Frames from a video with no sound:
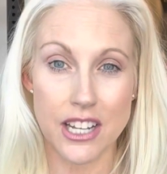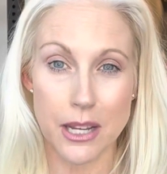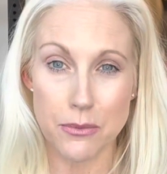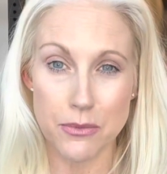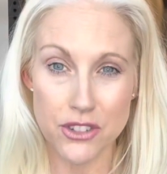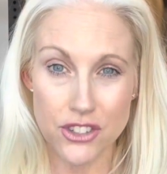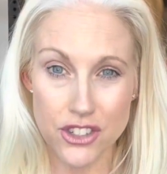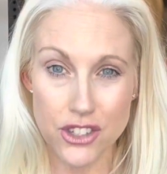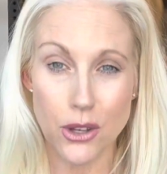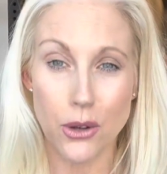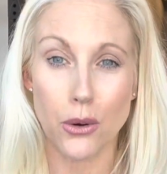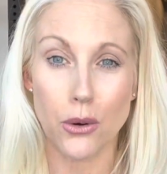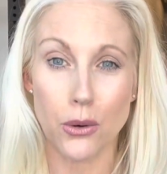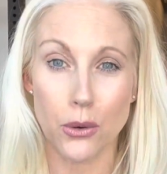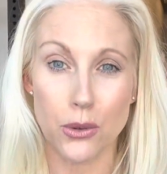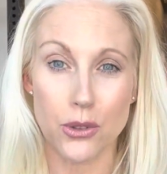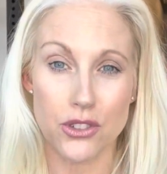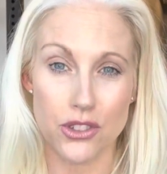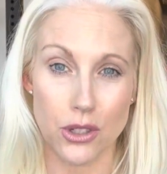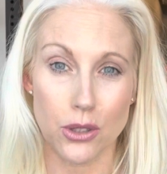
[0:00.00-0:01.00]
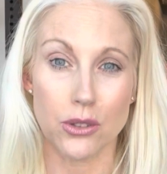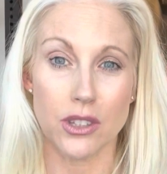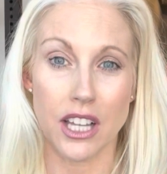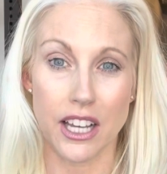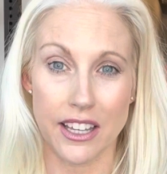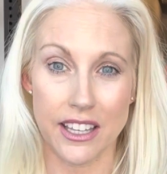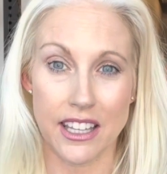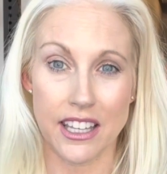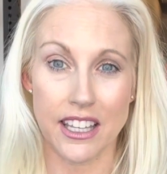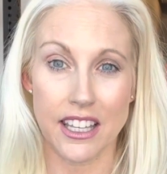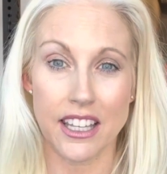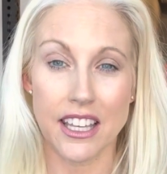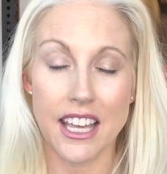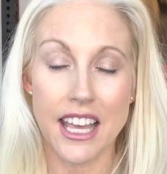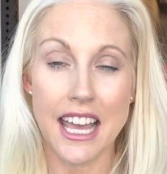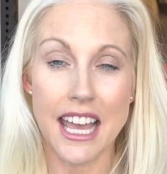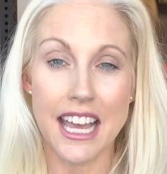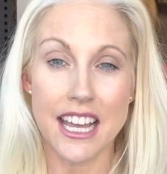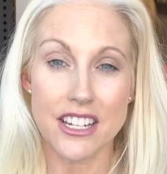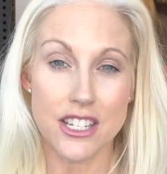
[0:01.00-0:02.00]
I'm so, so lucky
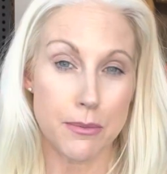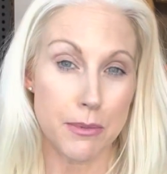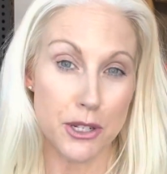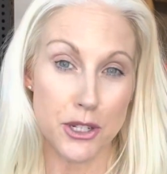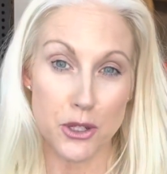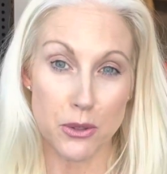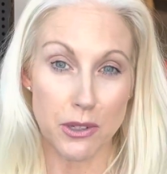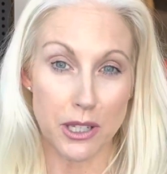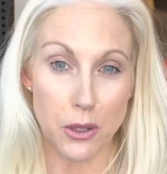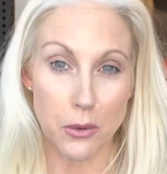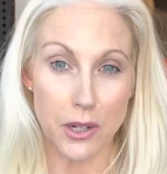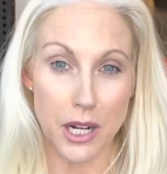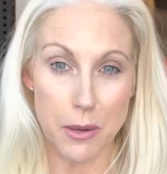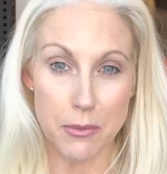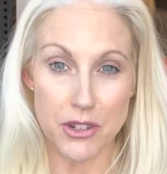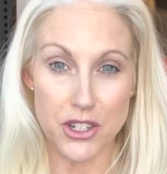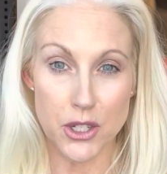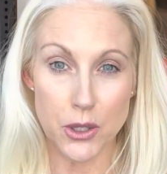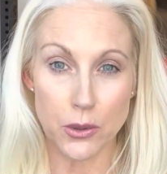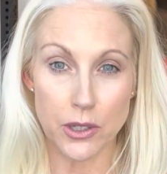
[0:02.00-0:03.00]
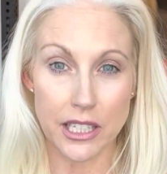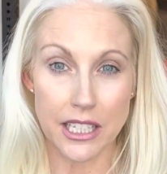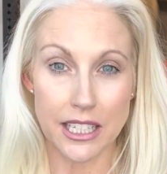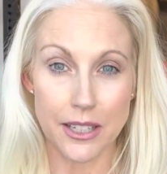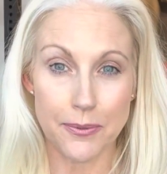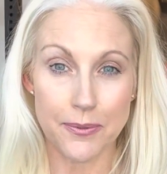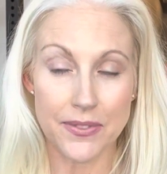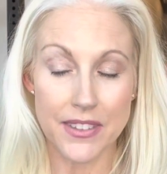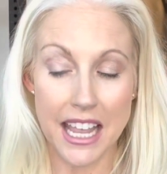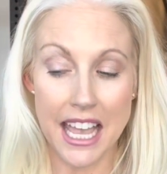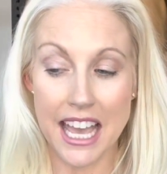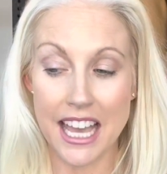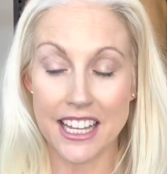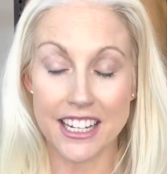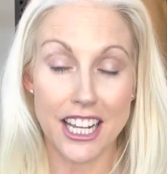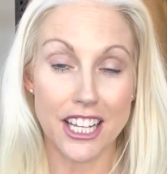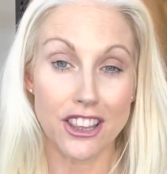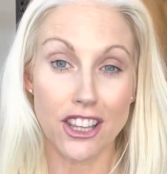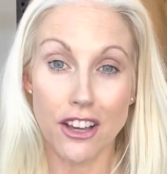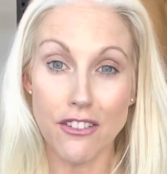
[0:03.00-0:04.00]
to be doing what I'm doing.
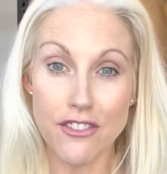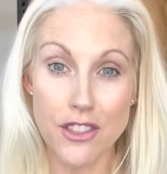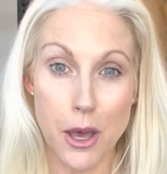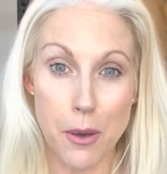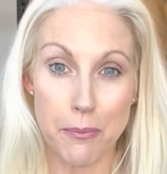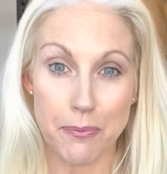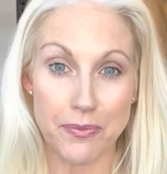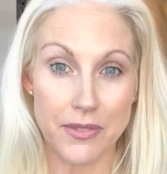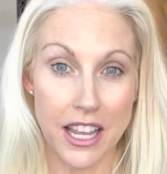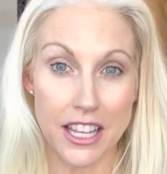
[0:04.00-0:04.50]
And I love them.